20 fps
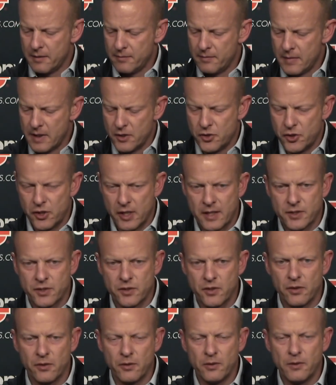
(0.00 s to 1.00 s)
adjust
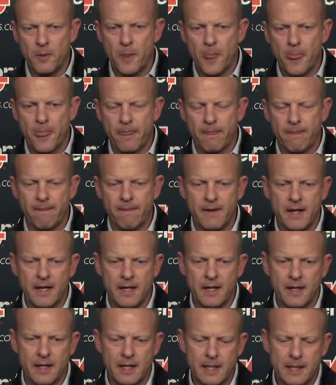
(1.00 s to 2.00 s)
to,
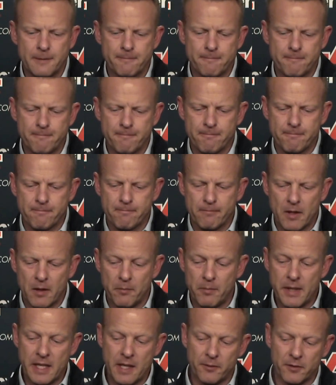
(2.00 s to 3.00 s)
and
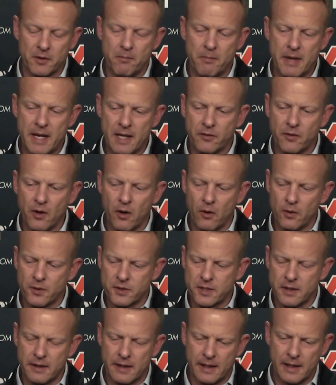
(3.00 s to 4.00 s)
being able to make those,
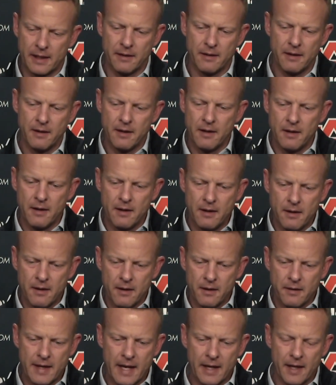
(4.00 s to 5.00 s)
and then
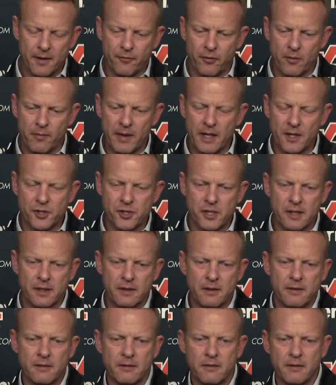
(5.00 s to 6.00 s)
that
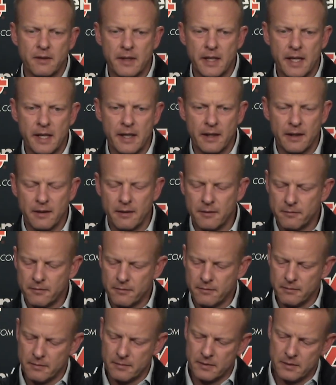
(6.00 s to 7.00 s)
information getting
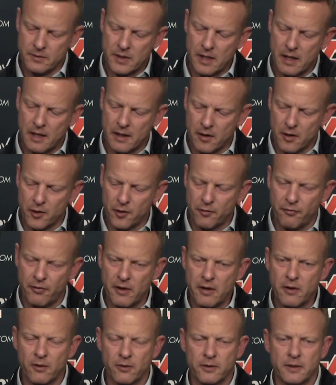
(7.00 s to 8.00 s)
done on the
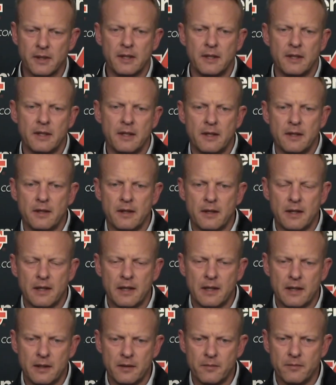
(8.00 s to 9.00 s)
field
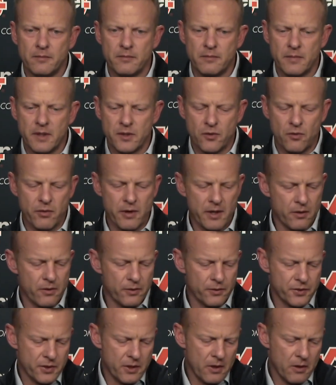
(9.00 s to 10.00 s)
is critical.
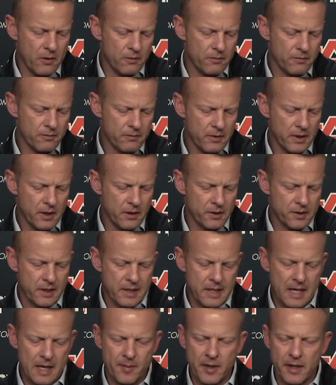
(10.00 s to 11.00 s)
So, you know, it's a
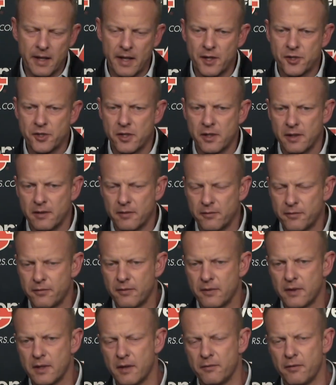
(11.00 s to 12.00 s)
combination of
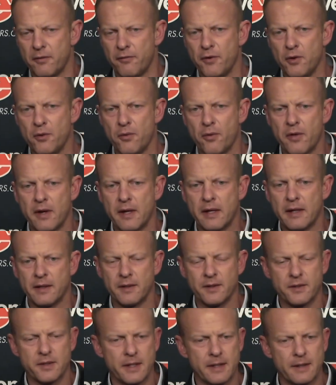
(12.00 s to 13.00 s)
a few
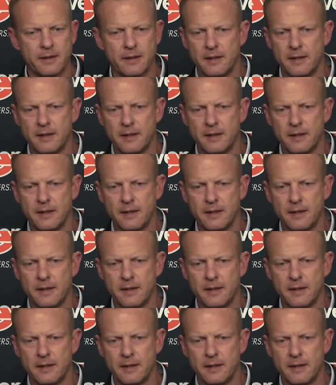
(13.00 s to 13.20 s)
things that